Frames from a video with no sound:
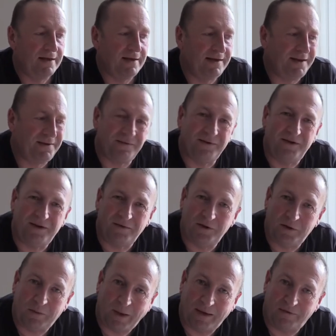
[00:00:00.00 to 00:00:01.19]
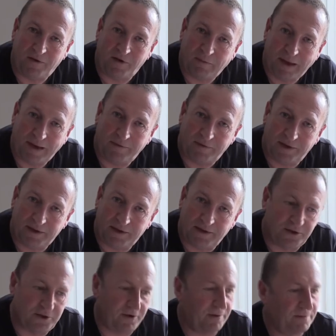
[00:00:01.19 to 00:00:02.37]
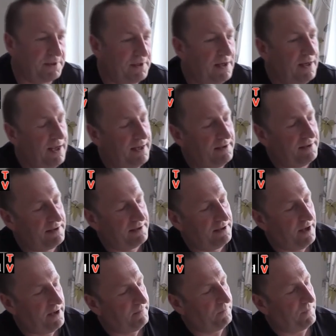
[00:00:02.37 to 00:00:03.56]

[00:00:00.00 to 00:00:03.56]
Now, you know, you'd pay £5 for this in the shops, and um,